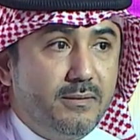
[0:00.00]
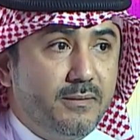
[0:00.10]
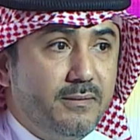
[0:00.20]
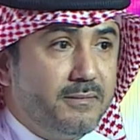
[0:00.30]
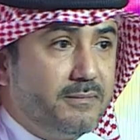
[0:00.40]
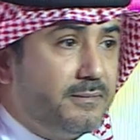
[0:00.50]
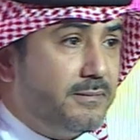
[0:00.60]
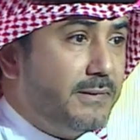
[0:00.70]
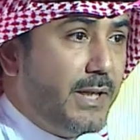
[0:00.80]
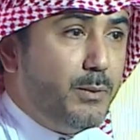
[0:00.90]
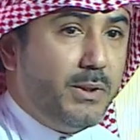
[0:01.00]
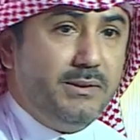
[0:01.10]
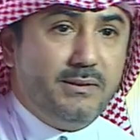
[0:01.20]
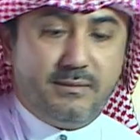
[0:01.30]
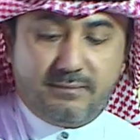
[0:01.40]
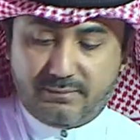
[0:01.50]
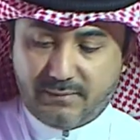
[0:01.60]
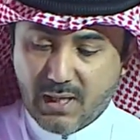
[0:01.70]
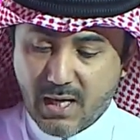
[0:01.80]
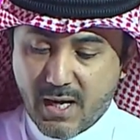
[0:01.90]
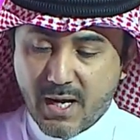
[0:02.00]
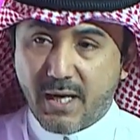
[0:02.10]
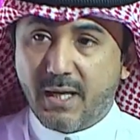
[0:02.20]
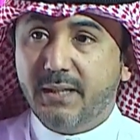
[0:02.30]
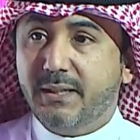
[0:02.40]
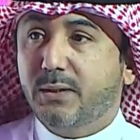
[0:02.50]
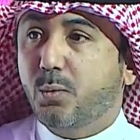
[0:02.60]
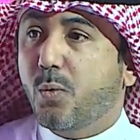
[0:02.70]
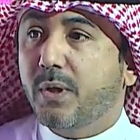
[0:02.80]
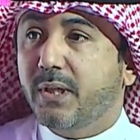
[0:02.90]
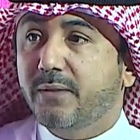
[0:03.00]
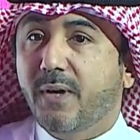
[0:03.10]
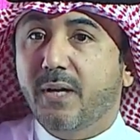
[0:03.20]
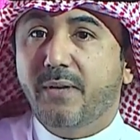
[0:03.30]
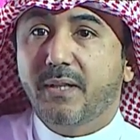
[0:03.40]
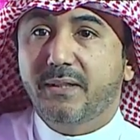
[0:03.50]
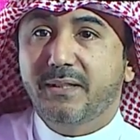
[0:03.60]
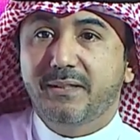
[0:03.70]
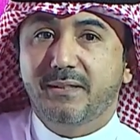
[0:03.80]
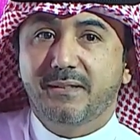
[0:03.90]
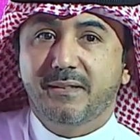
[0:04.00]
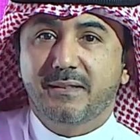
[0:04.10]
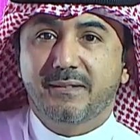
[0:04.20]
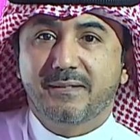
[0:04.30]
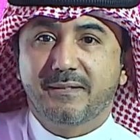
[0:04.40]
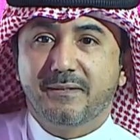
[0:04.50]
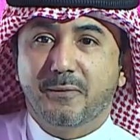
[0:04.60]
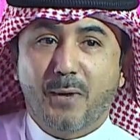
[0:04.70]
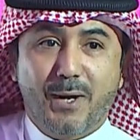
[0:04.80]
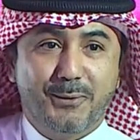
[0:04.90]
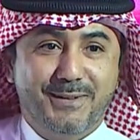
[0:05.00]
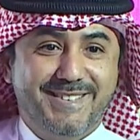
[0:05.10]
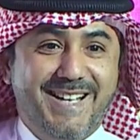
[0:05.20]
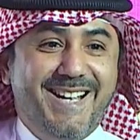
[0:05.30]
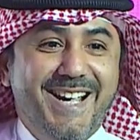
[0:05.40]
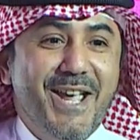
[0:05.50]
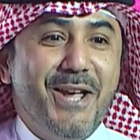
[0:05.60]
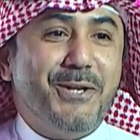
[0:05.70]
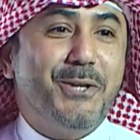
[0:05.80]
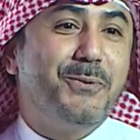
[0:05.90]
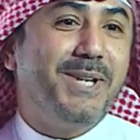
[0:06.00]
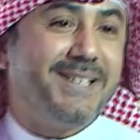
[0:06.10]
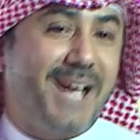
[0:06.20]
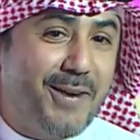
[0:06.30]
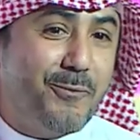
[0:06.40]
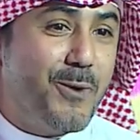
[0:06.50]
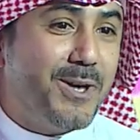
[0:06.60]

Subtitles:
Anyone? Is it 1 in 500? Wow. Usually I'd have 1 at least